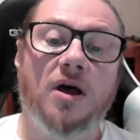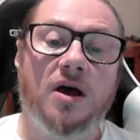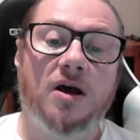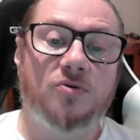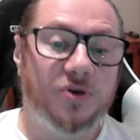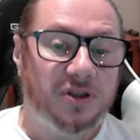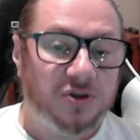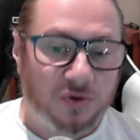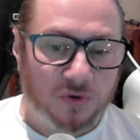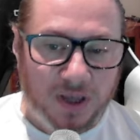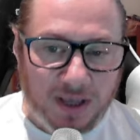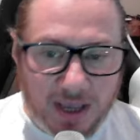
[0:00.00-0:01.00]
queen
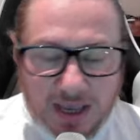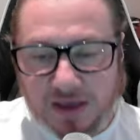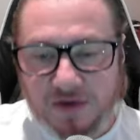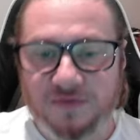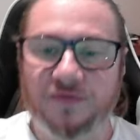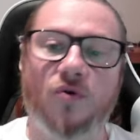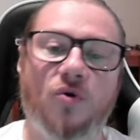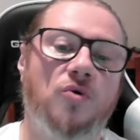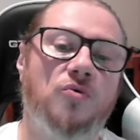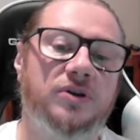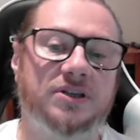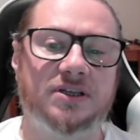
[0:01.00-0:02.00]
to e4,
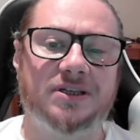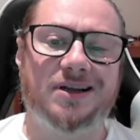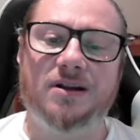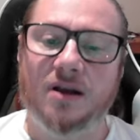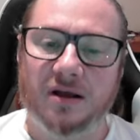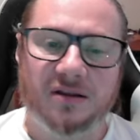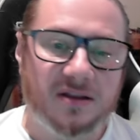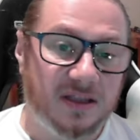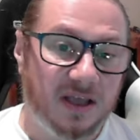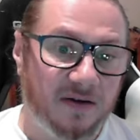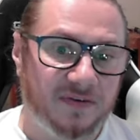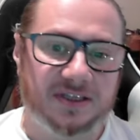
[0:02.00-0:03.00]
which is another
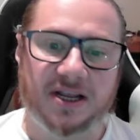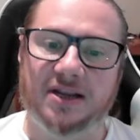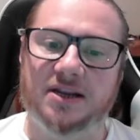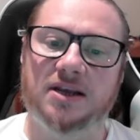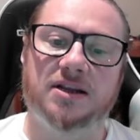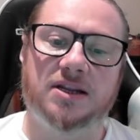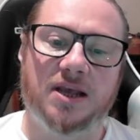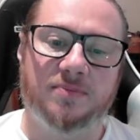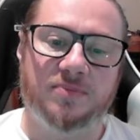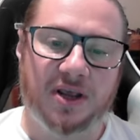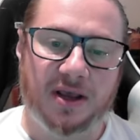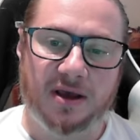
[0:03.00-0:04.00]
devastating
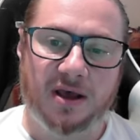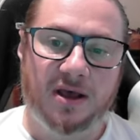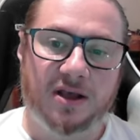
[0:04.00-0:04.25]
attempt here